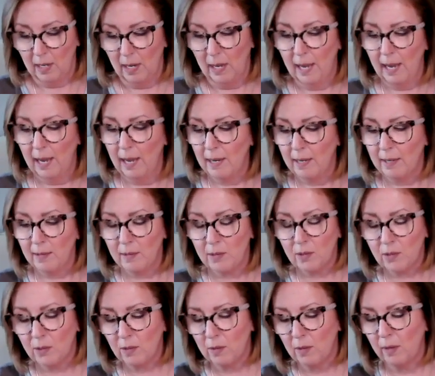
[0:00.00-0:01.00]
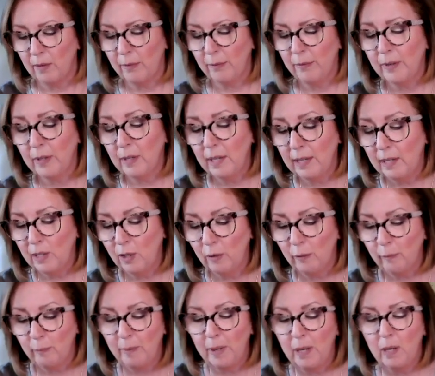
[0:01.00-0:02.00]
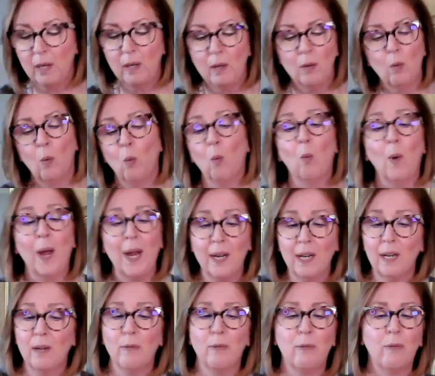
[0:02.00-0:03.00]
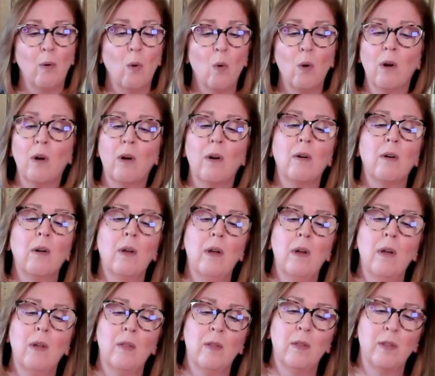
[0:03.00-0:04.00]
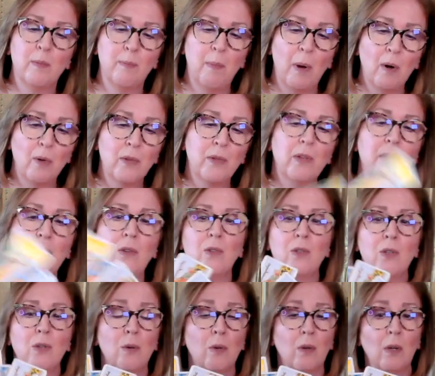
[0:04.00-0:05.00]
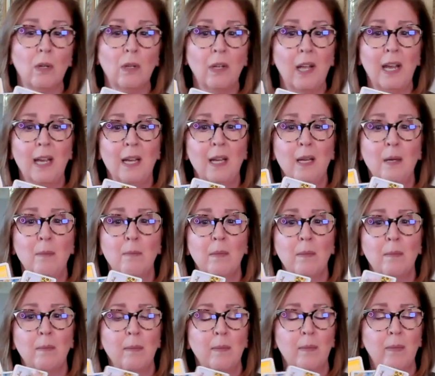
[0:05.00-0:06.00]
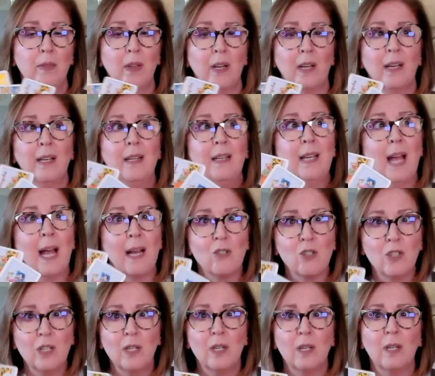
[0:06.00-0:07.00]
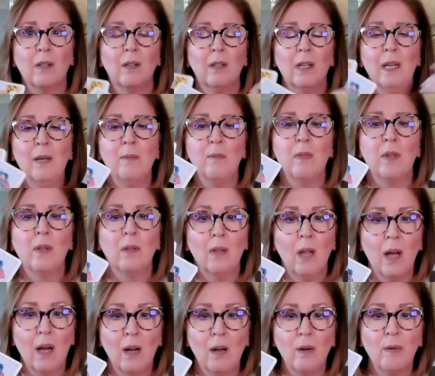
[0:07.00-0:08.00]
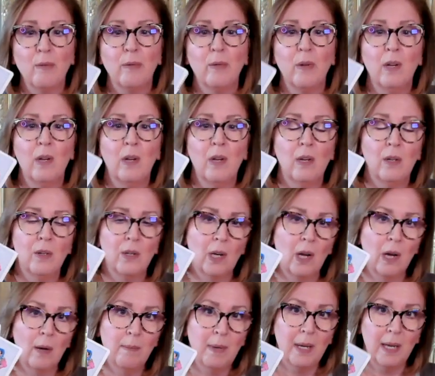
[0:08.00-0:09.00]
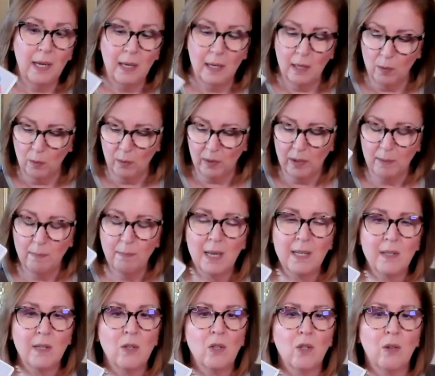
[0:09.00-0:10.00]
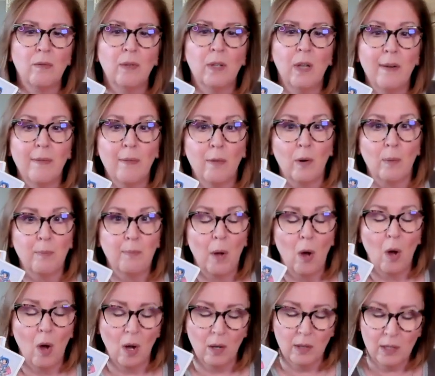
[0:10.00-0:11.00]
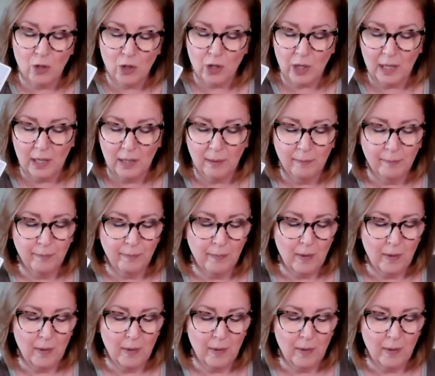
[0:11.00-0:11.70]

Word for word: And I feel like you've been waiting for this person to claim the connection, to claim the love, to come in with a message of love or apology.